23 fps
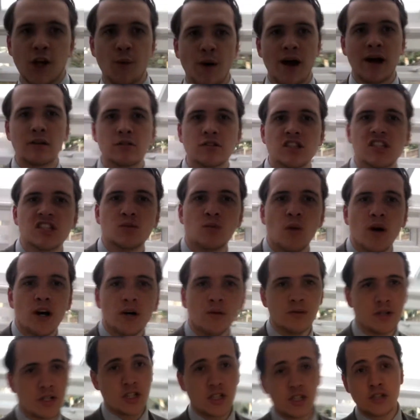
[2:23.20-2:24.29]
out as well,
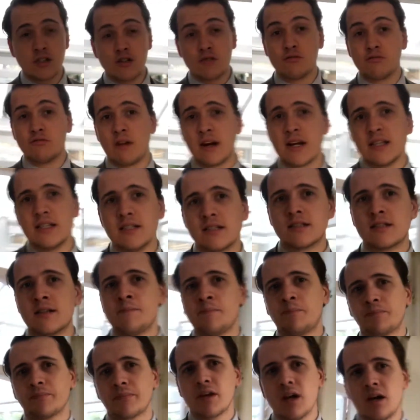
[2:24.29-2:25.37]
which is great.
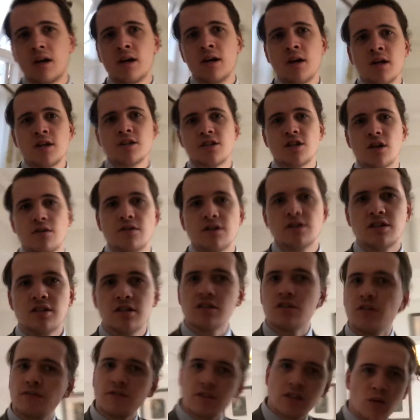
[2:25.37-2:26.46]
So this is
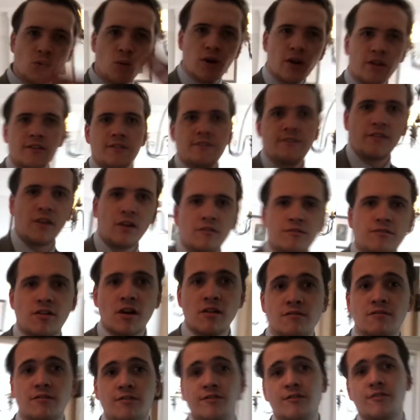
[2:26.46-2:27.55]
obviously one of the
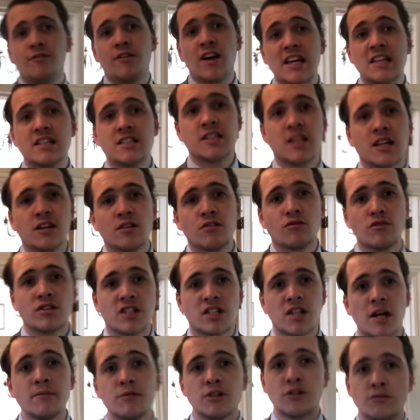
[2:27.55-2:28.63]
front-facing
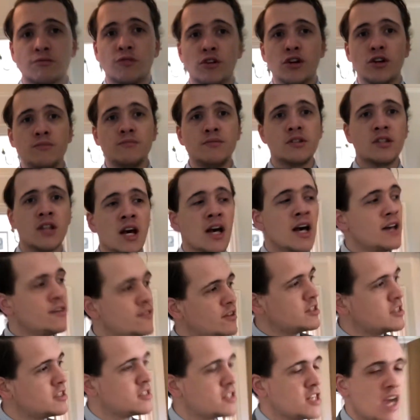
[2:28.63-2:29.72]
reception rooms.
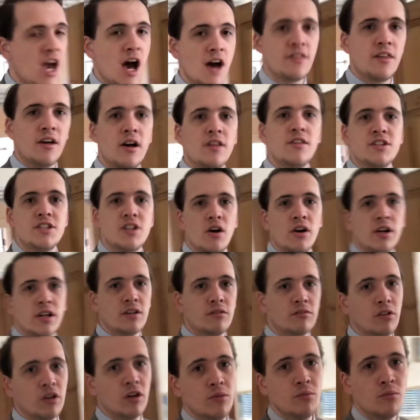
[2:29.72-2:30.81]
This is the dining
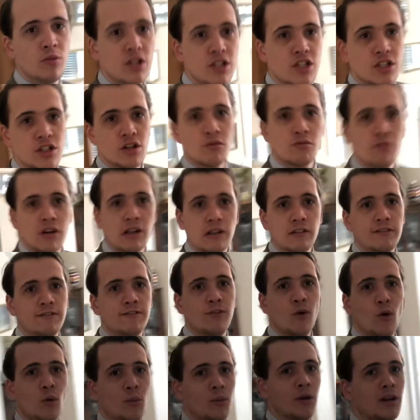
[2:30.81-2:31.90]
room, which is a real
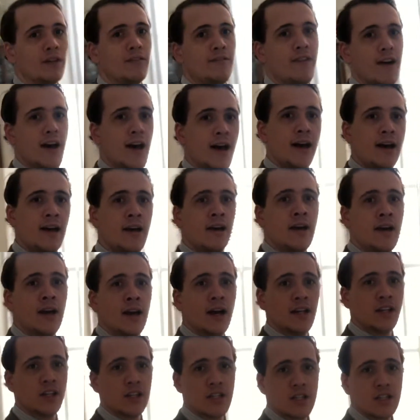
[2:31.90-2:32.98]
formal affair.
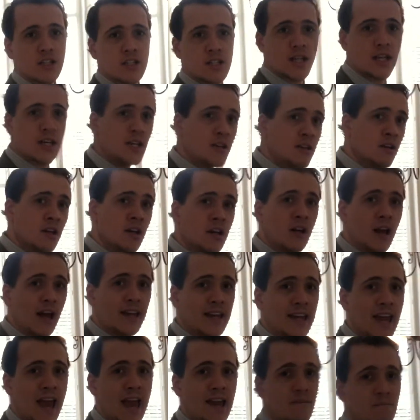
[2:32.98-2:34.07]
And you can see,
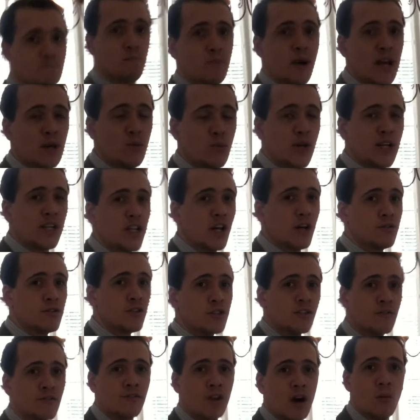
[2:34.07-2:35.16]
again, bay window to the
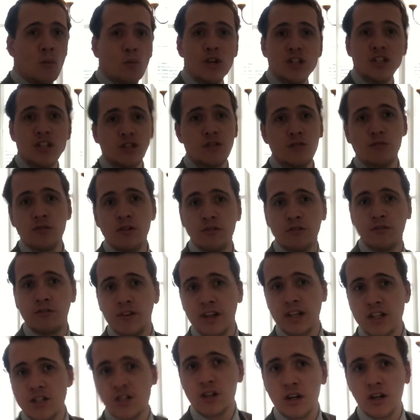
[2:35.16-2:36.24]
front, which is a real
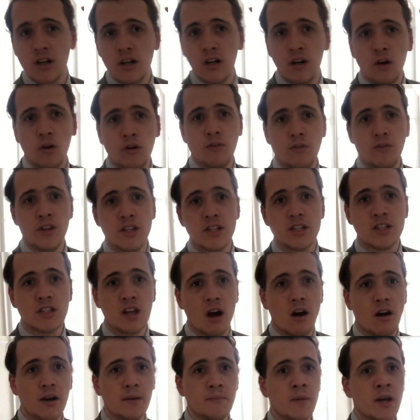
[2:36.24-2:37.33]
feature of this
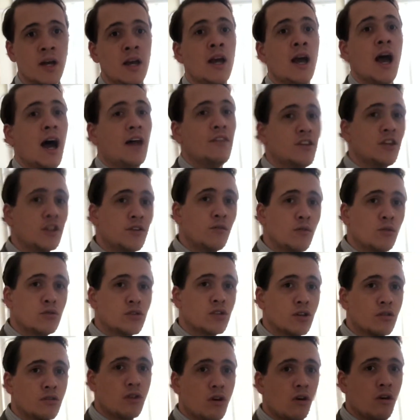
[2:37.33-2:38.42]
time. And then you've
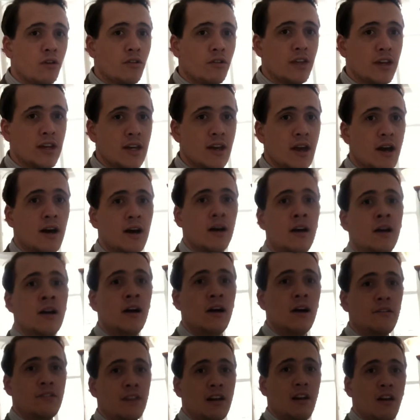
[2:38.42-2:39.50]
also got the
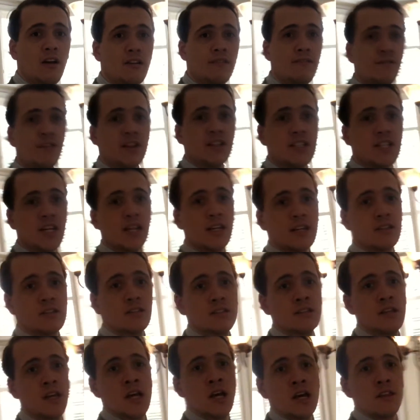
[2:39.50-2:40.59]
light fittings,
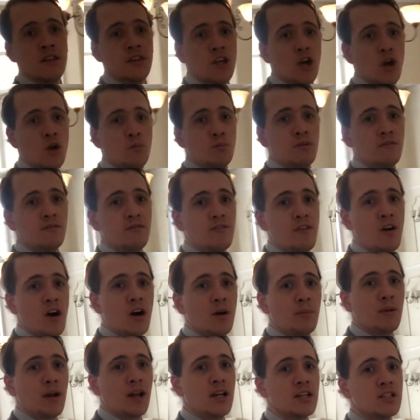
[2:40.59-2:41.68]
the open
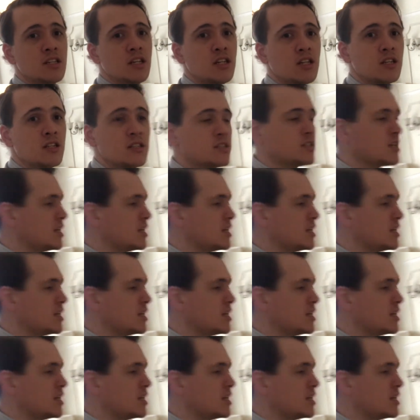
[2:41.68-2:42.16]
fireplace that you can see